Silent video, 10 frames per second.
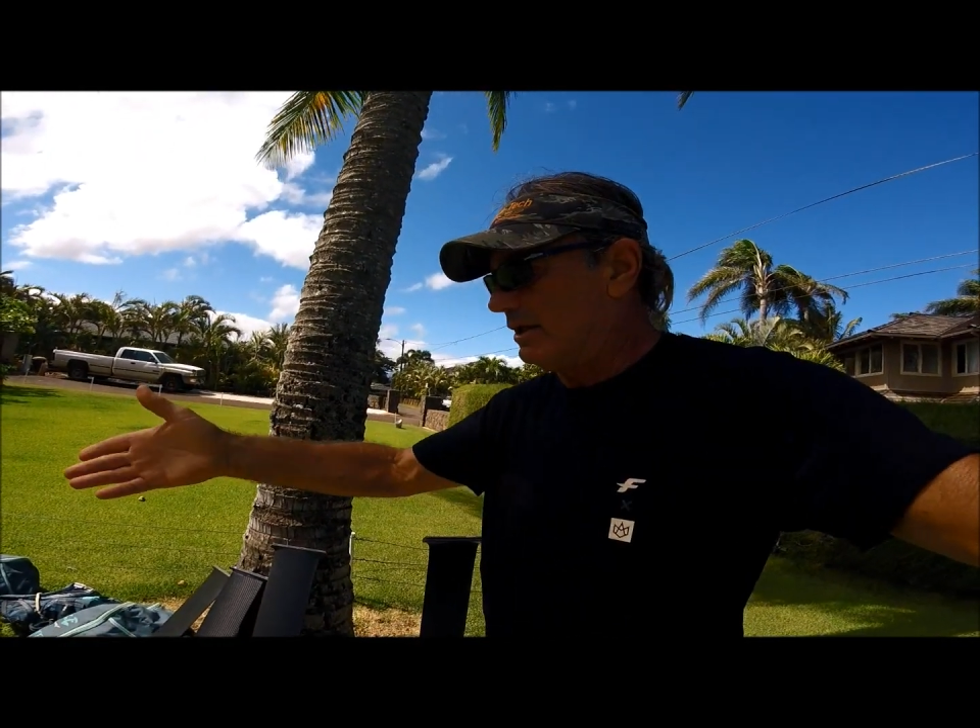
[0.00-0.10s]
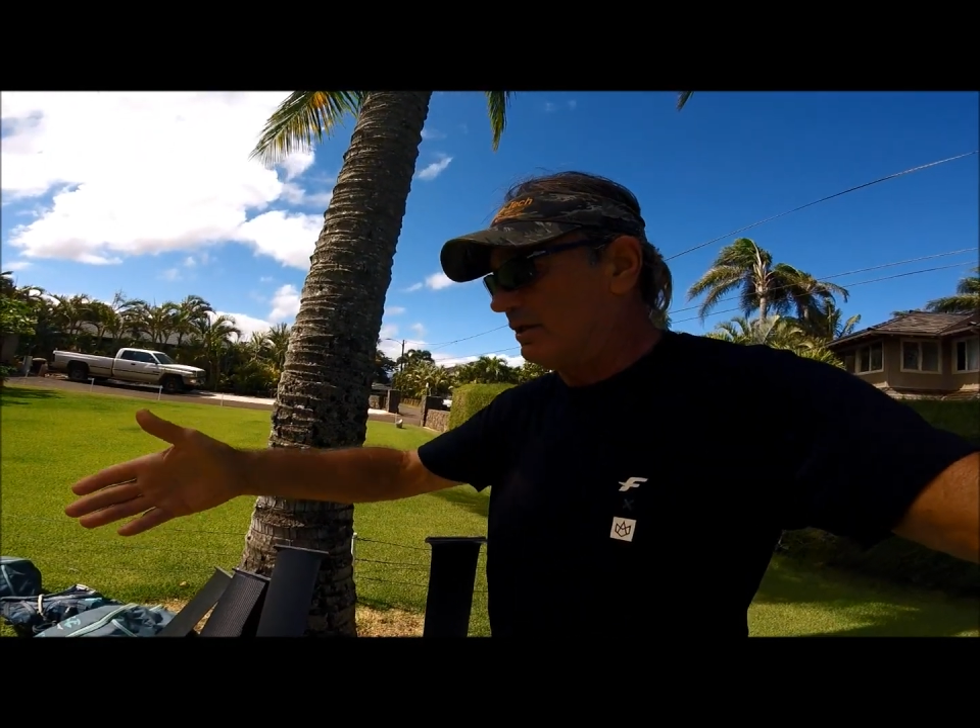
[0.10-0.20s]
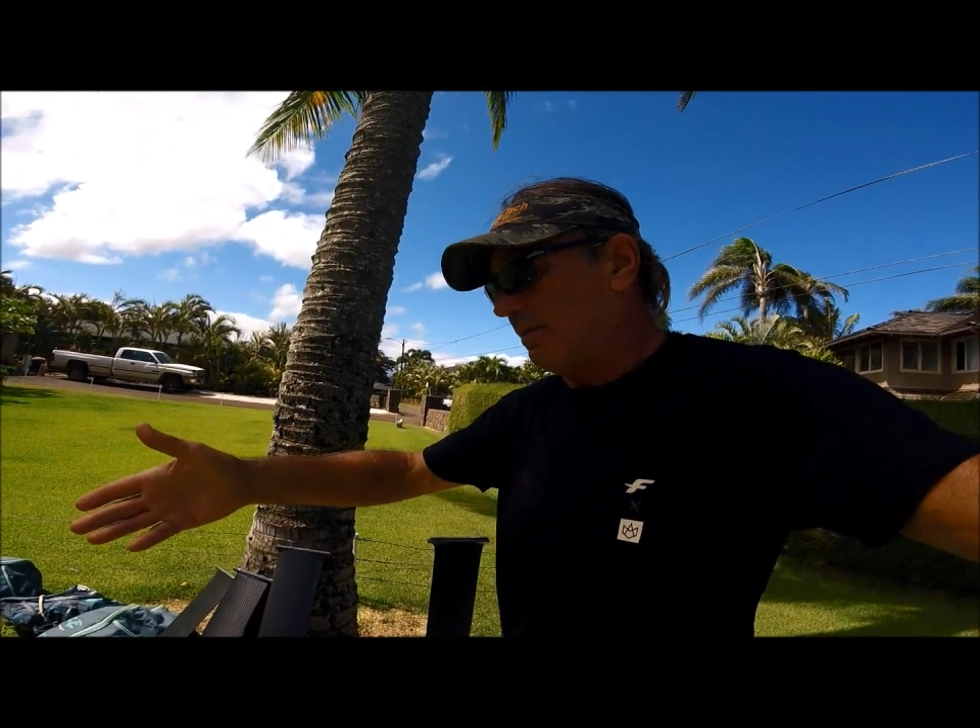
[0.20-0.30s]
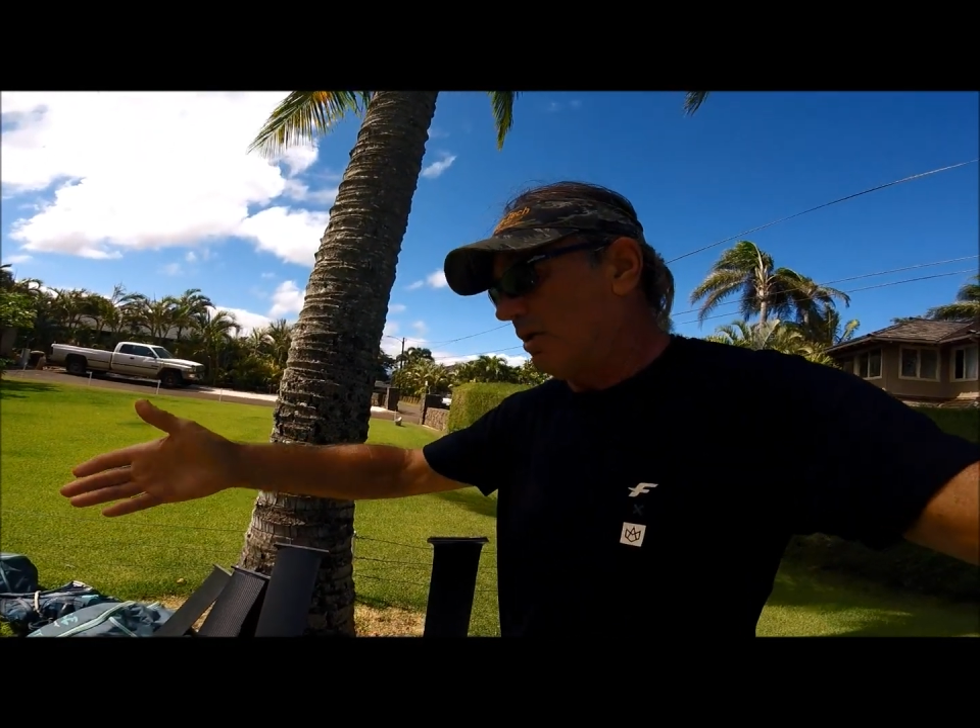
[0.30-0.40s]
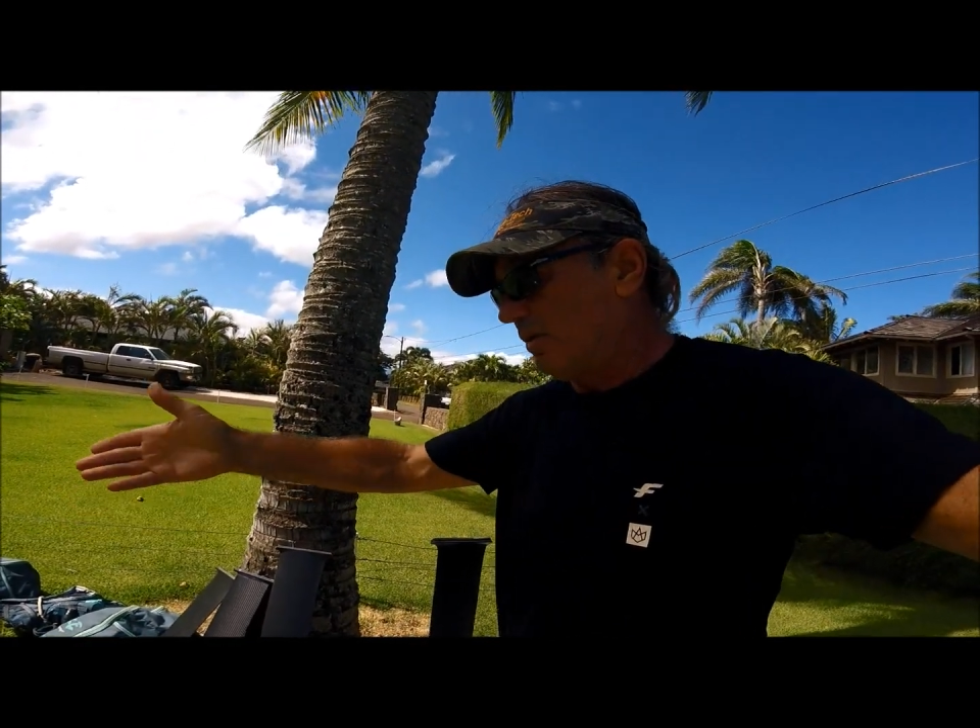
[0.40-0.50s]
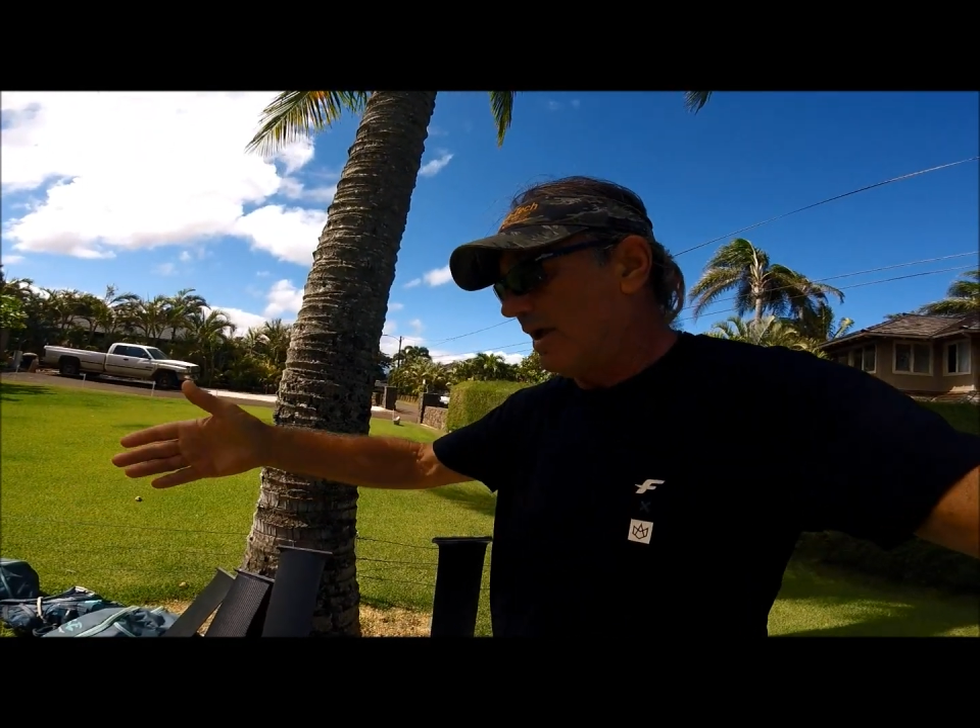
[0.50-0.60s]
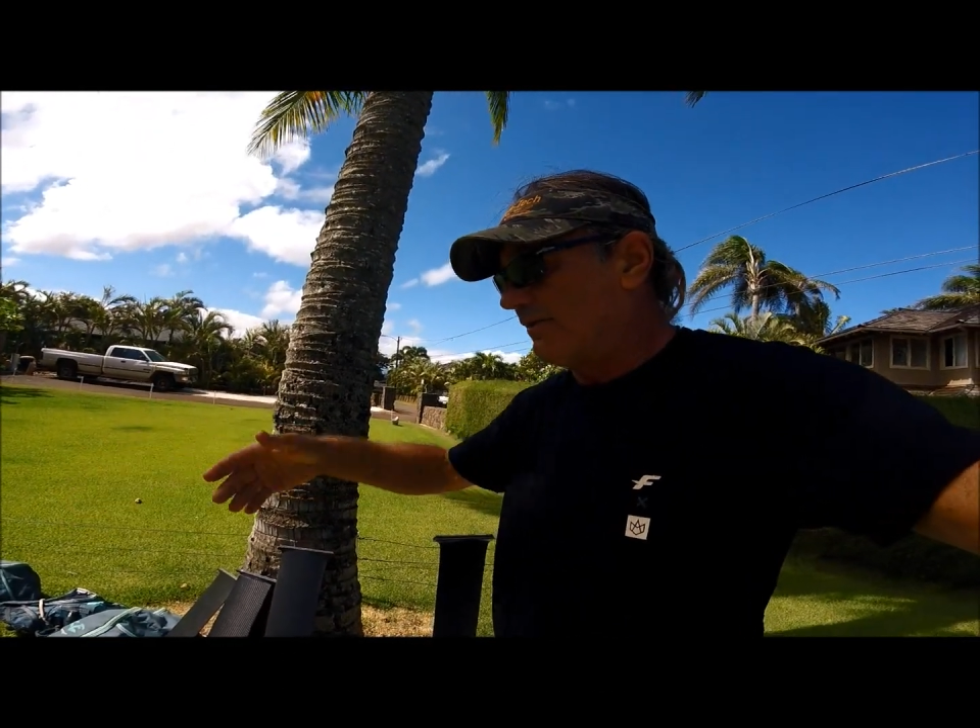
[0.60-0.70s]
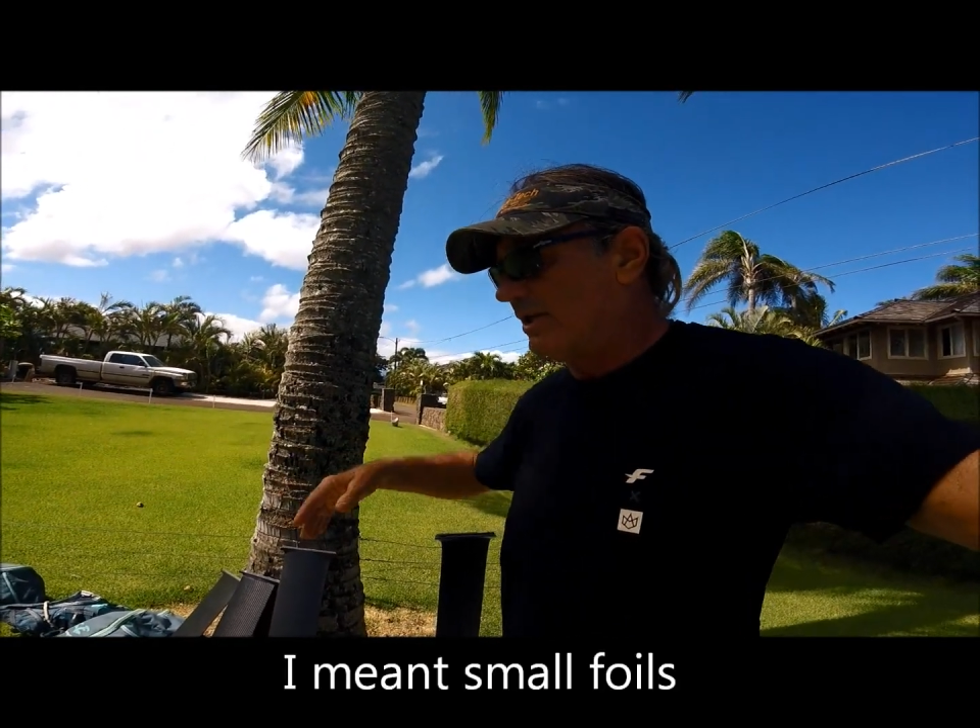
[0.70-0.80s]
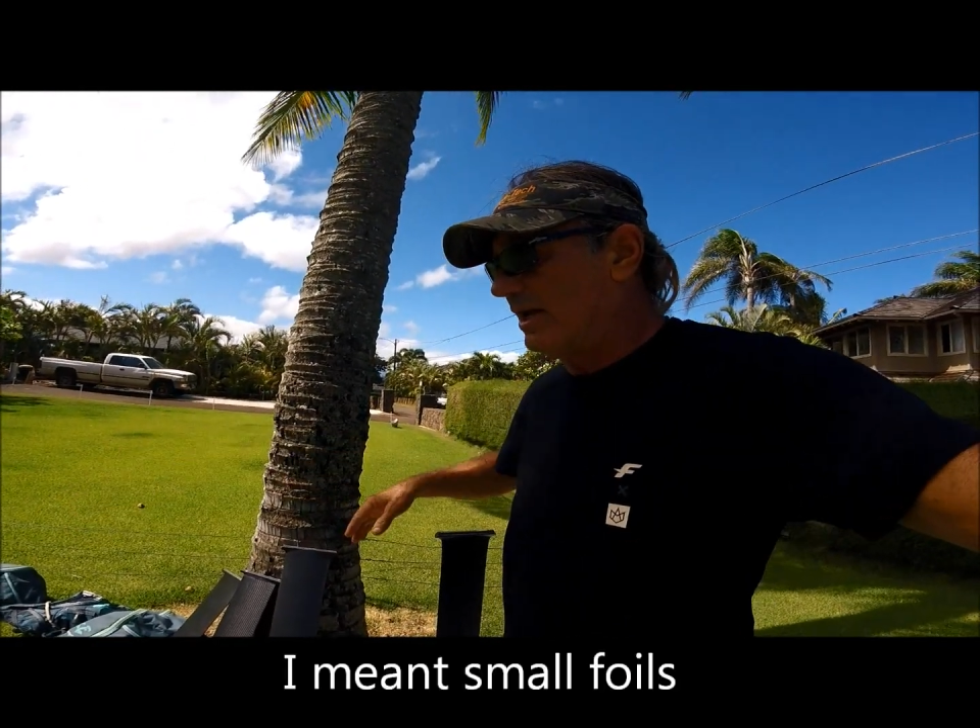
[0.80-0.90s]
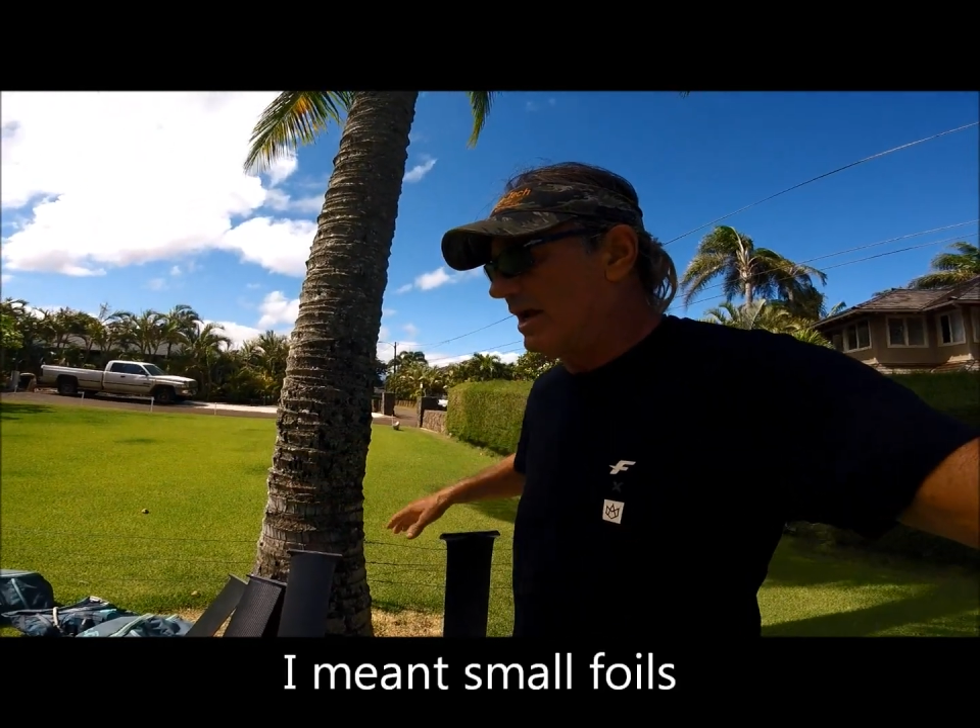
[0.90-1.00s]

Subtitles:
small waves that I